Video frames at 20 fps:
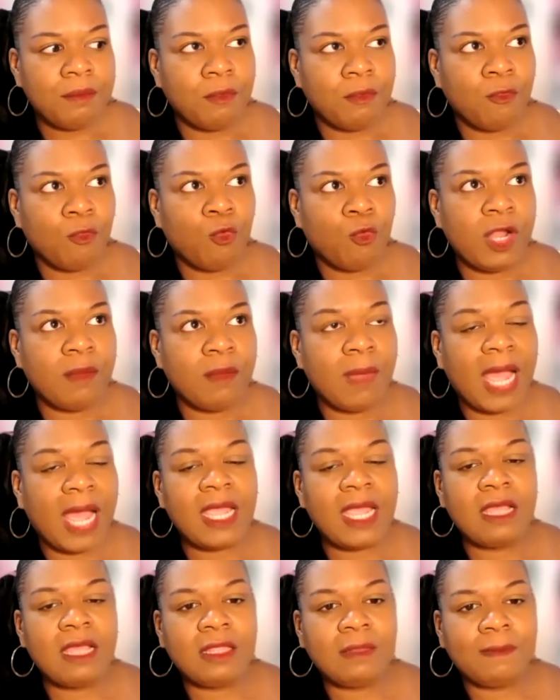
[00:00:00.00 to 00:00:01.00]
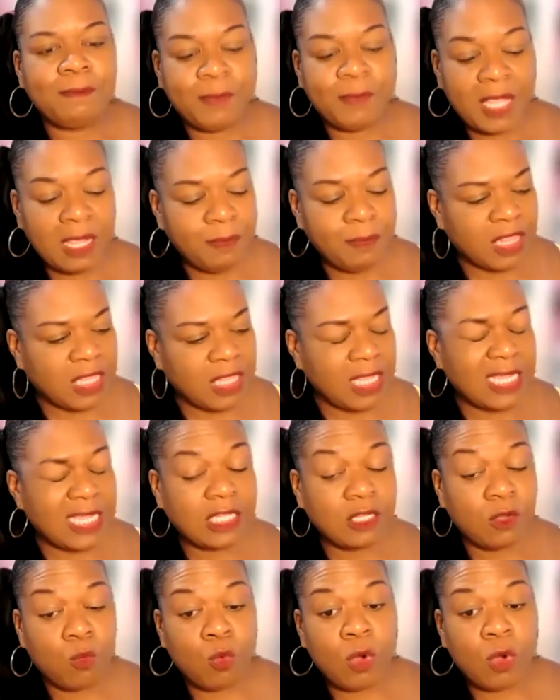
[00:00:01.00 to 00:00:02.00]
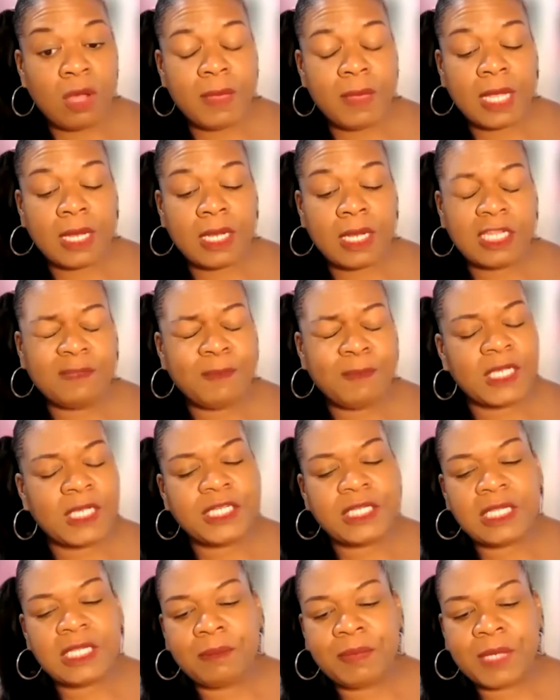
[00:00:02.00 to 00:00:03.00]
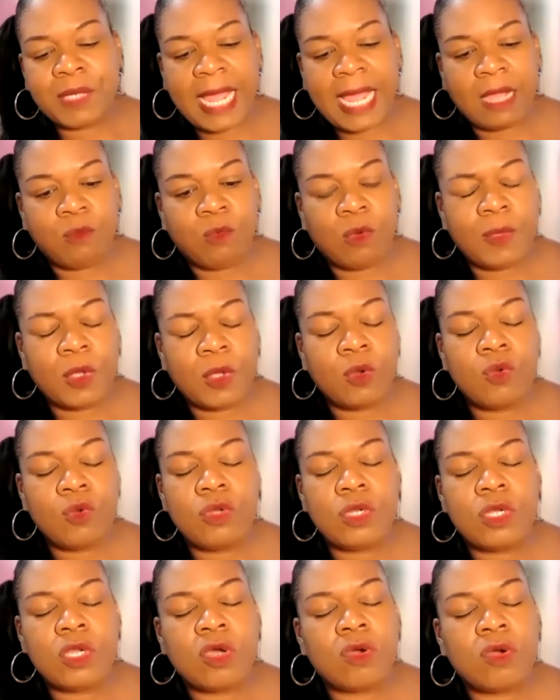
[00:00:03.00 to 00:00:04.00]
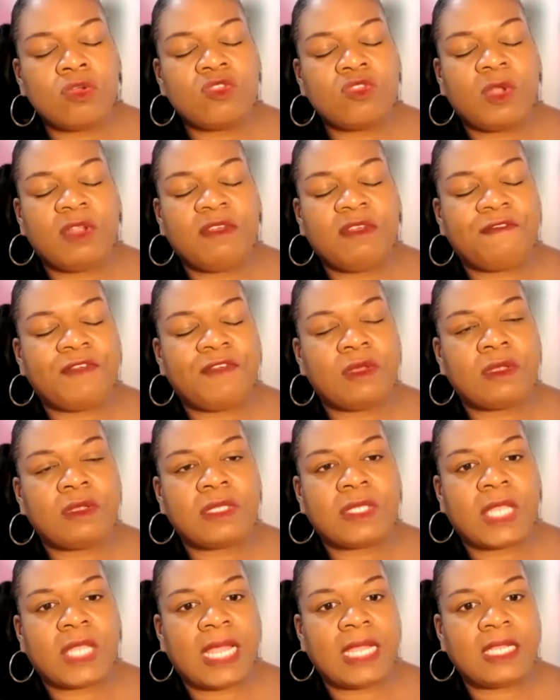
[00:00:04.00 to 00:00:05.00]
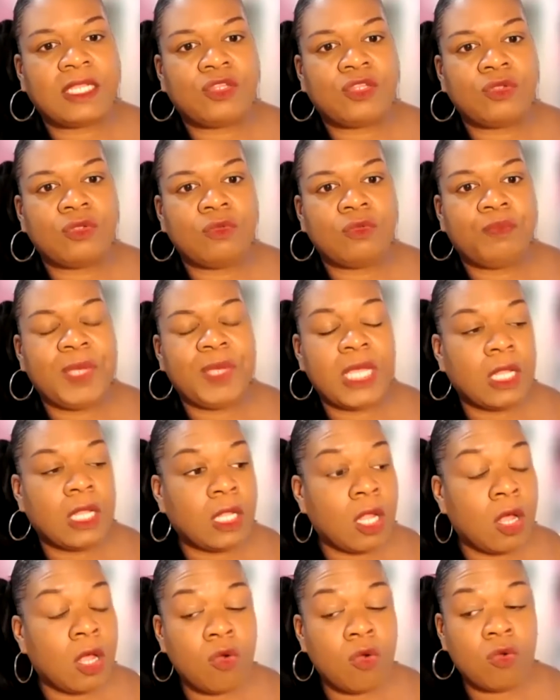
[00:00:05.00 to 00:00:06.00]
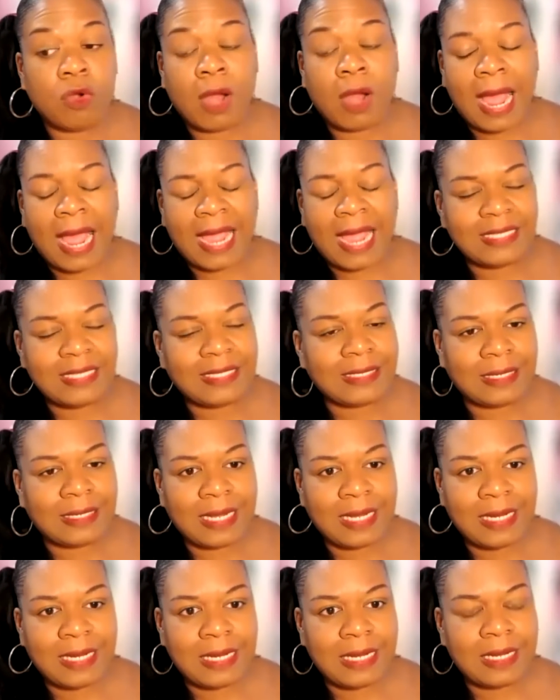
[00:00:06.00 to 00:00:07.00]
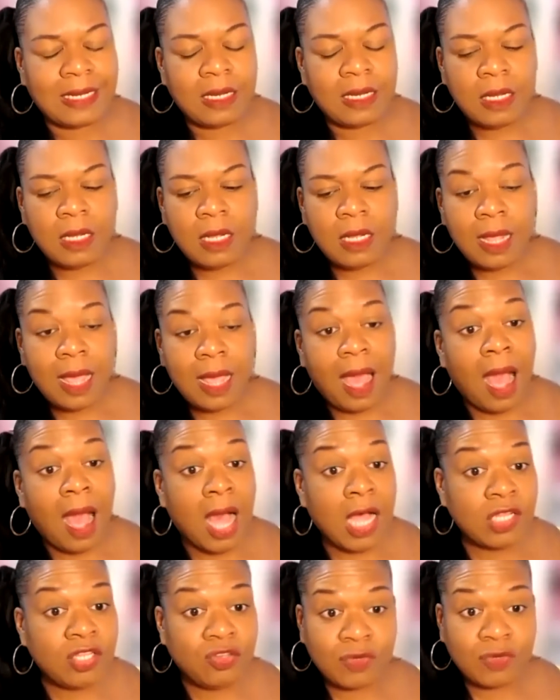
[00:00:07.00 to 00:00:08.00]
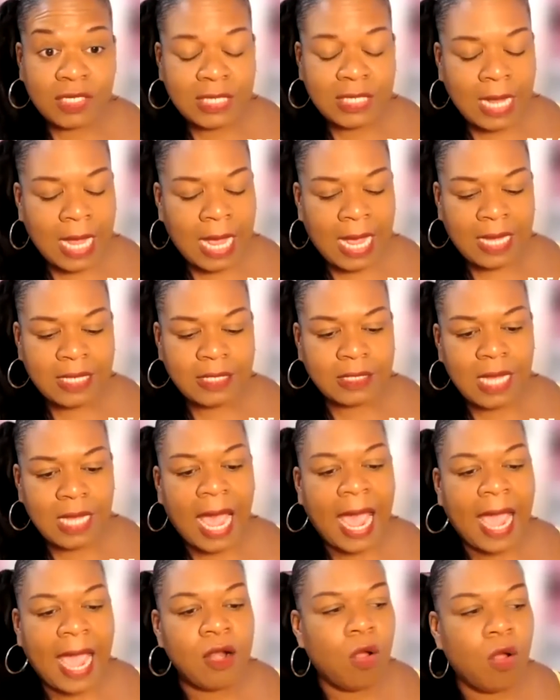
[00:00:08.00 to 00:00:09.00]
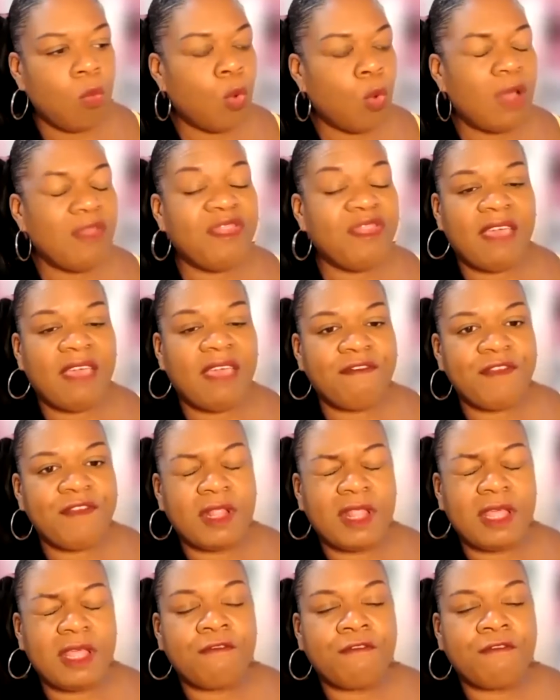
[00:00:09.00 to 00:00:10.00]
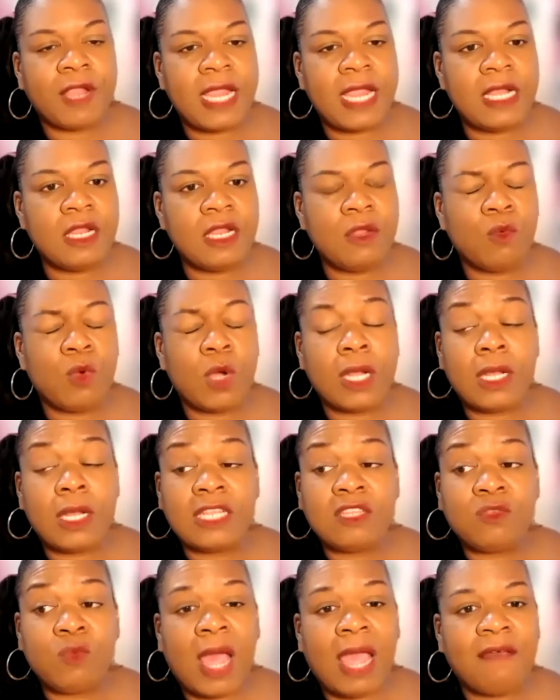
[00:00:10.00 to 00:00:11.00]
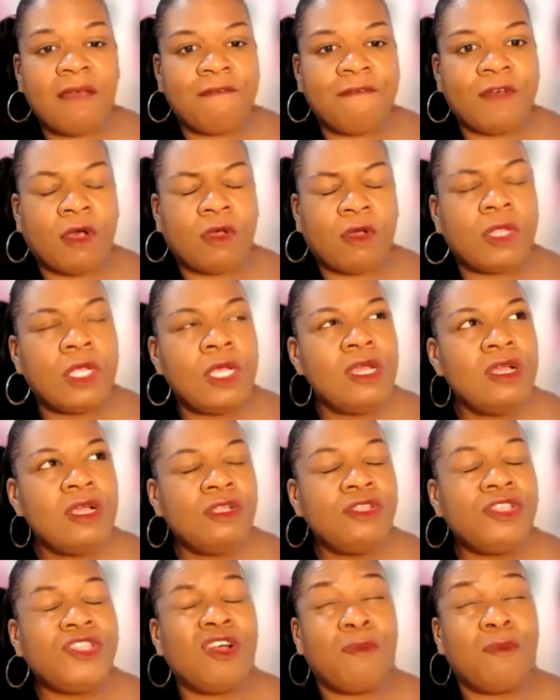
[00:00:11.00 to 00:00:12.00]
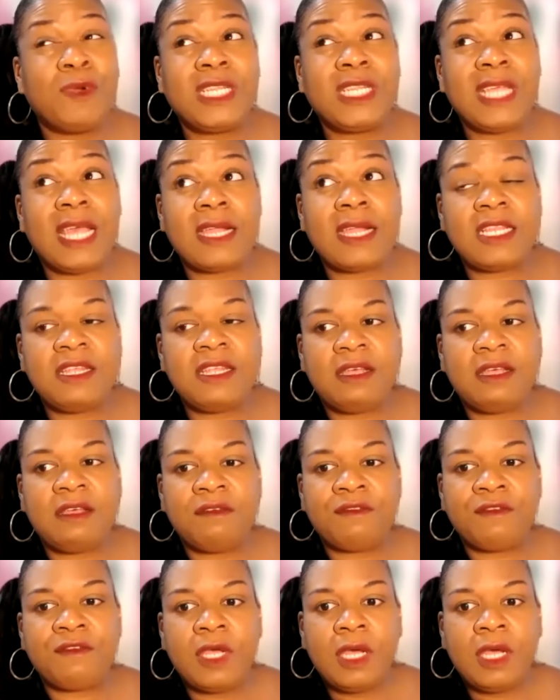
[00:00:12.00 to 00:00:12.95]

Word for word: where my empathy as a woman, especially a black woman who knows what it feels like to be alone or isolated, ostracized. I don't want that feeling for anyone. That's why I felt so protective